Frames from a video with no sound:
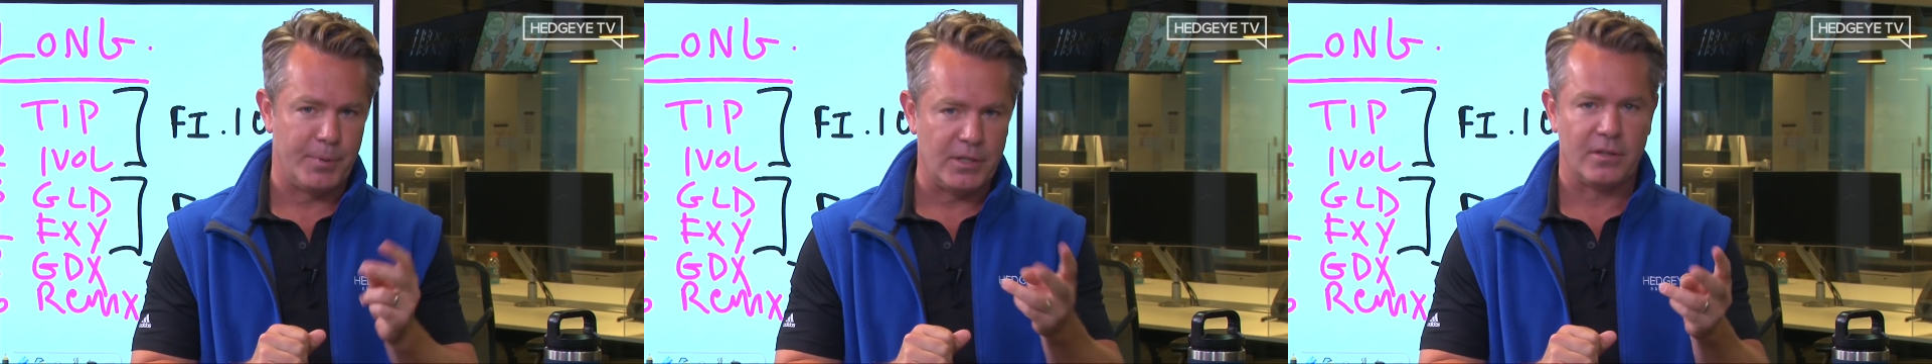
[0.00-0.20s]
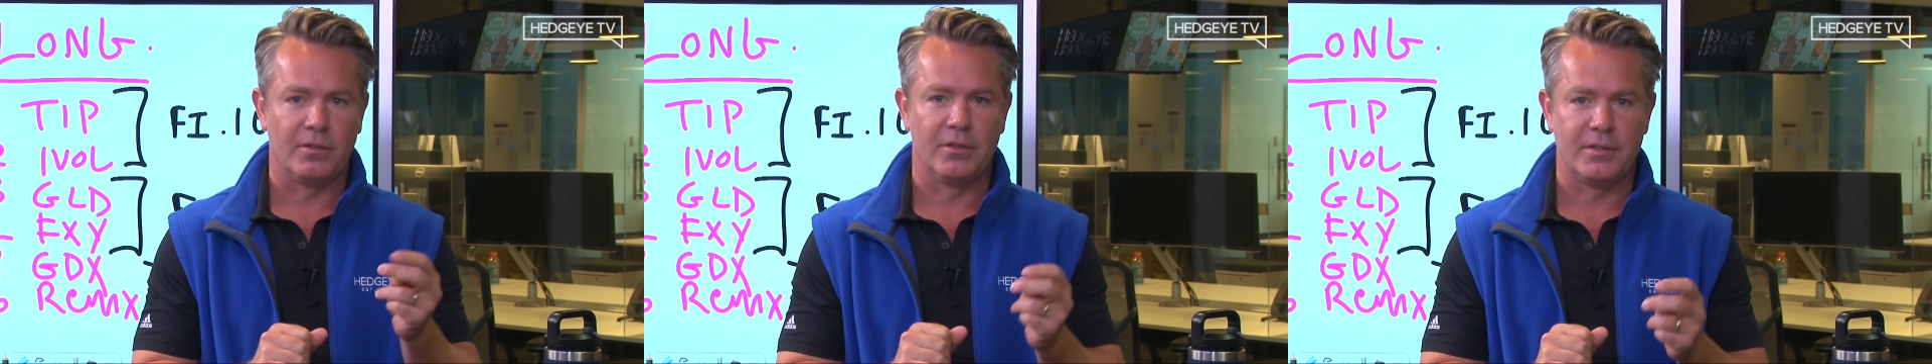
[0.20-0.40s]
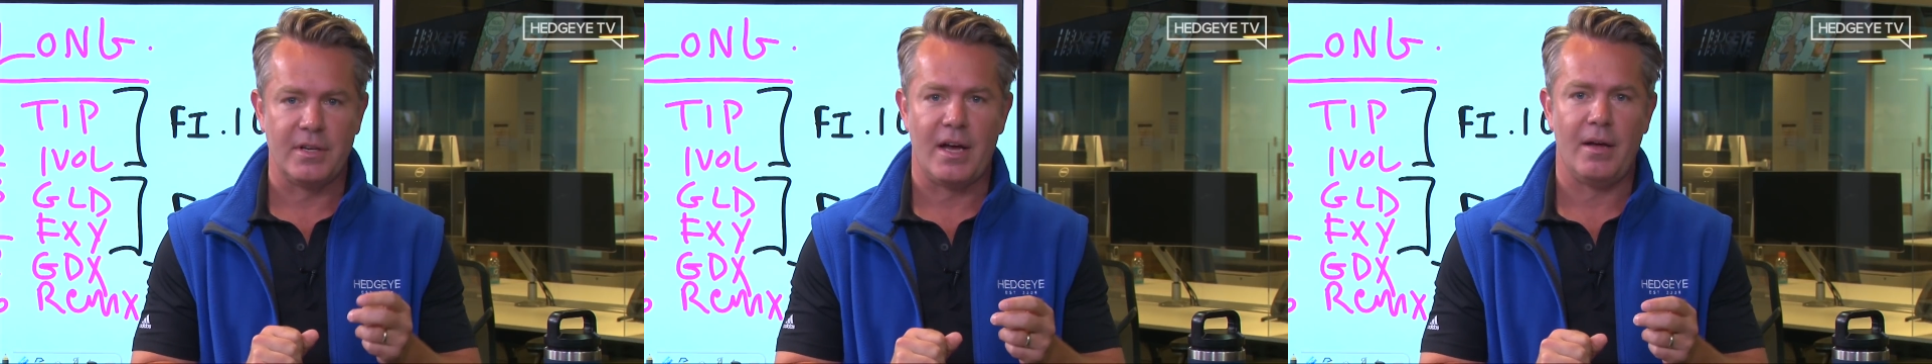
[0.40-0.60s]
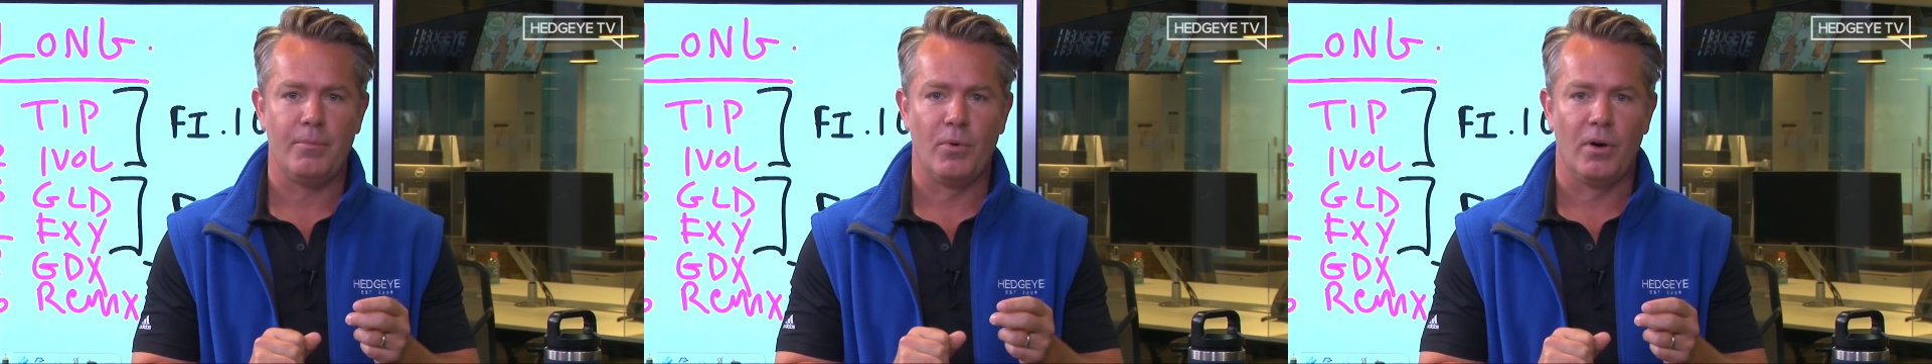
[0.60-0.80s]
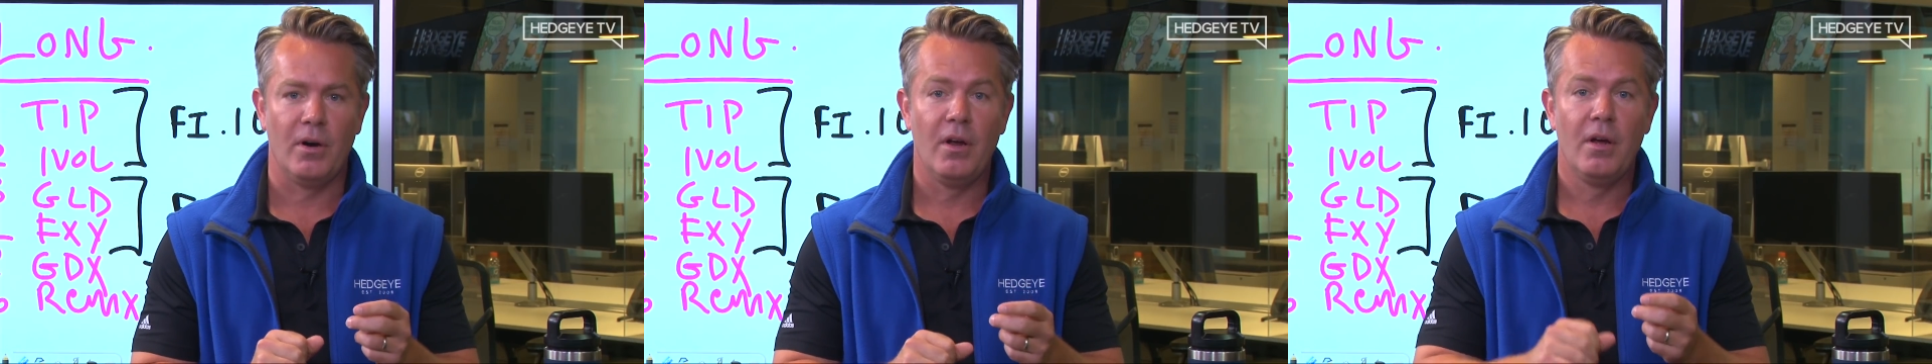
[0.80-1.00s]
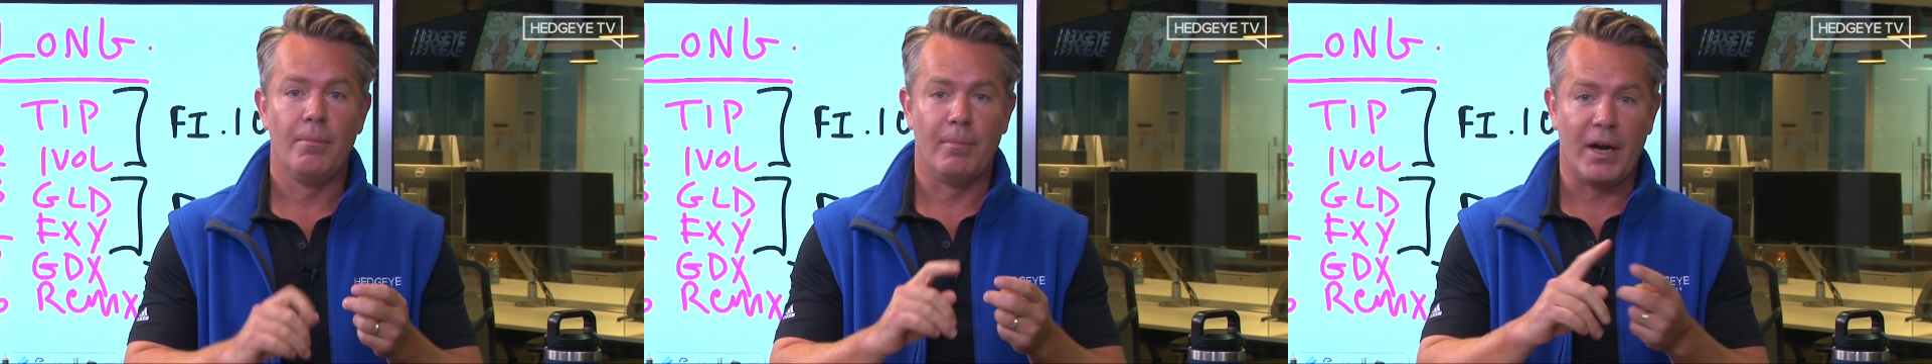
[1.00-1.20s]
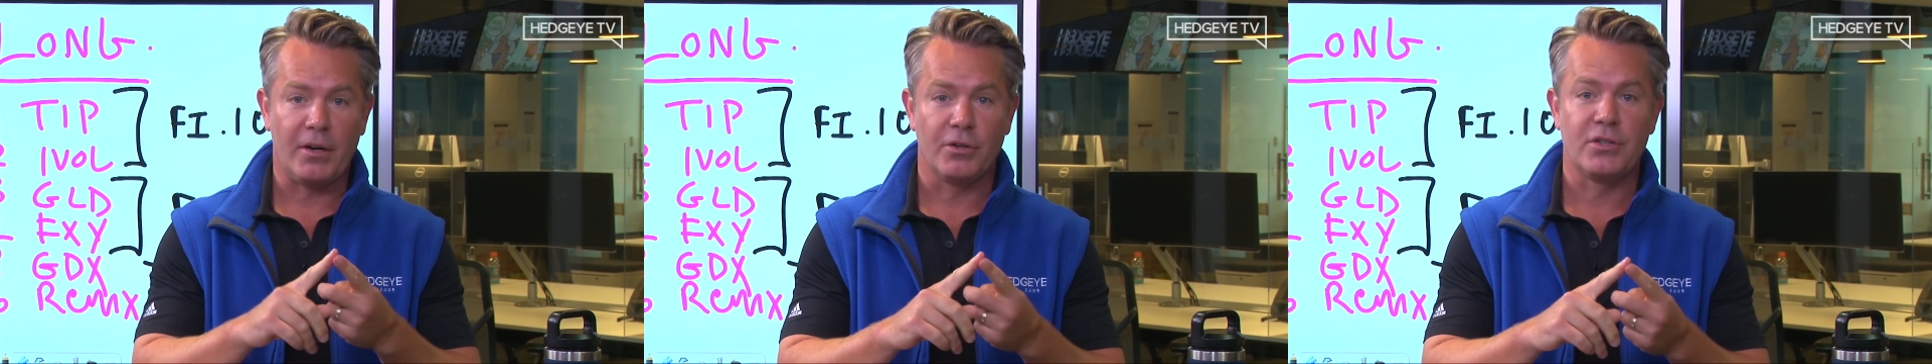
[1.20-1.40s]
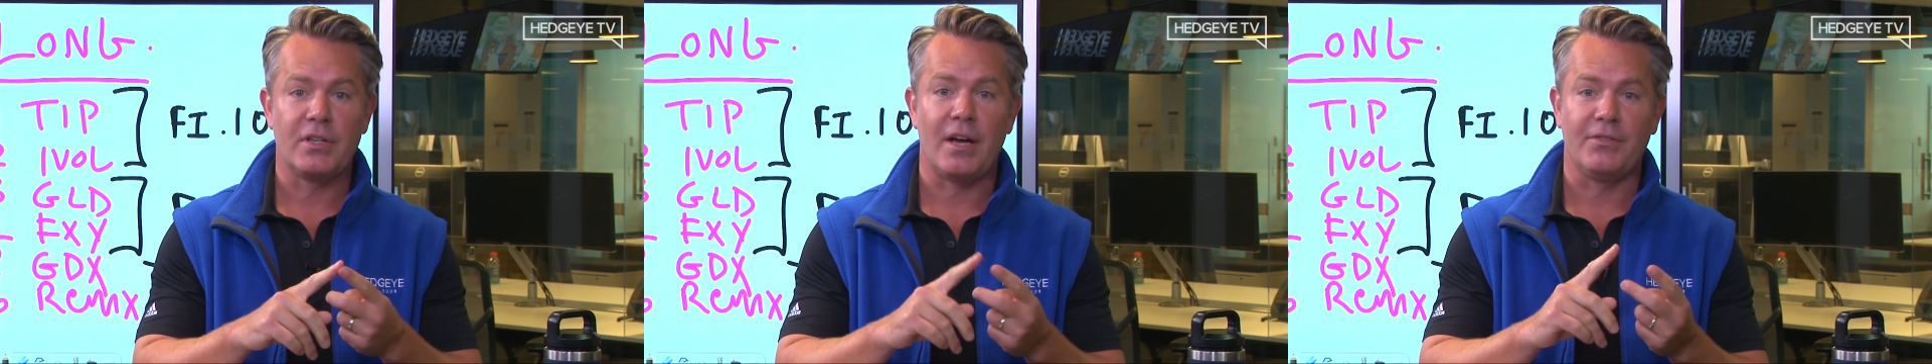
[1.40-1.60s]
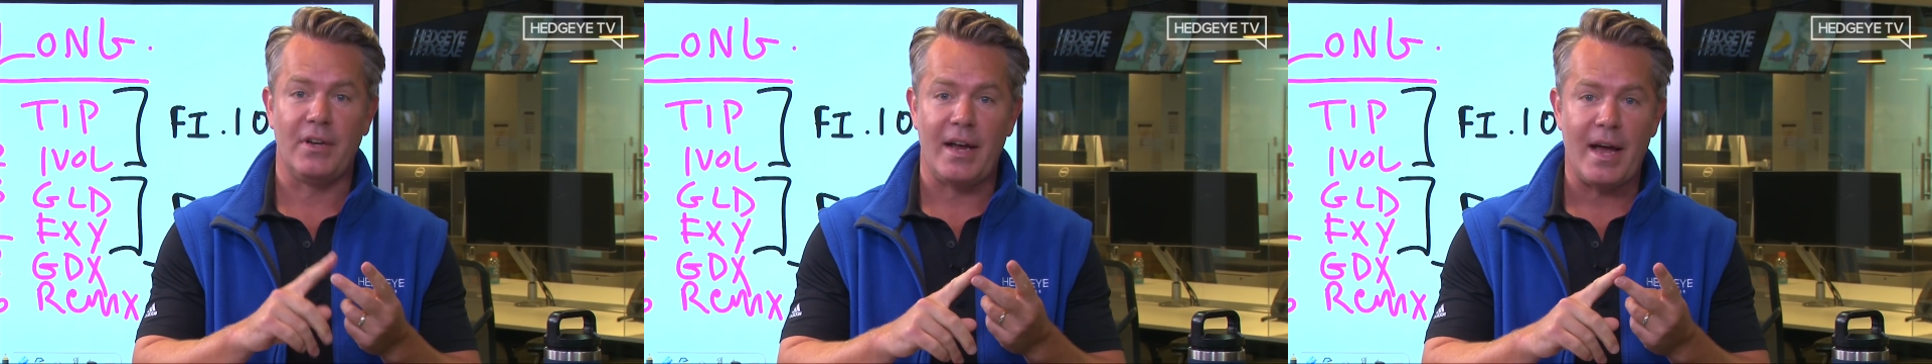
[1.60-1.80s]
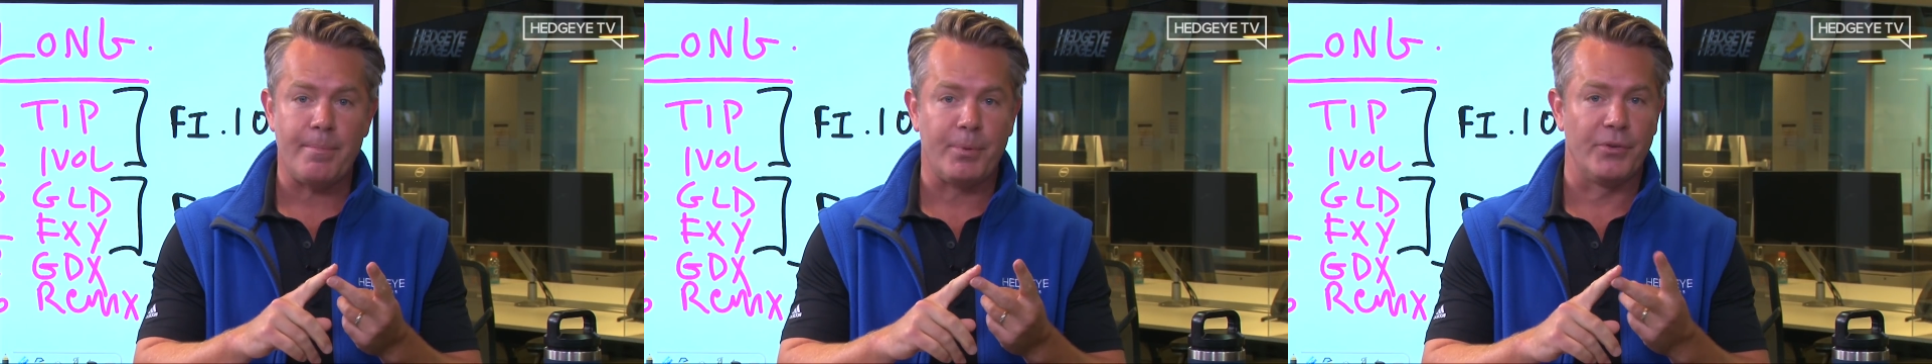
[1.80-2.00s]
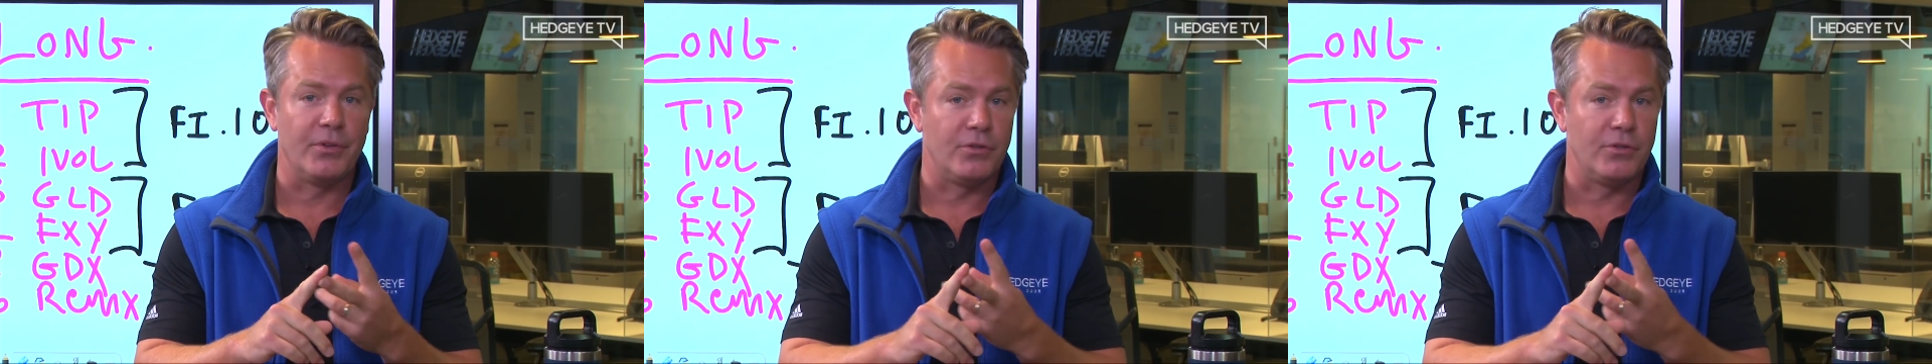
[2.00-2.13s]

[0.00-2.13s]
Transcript: particular time where Microsoft and Apple,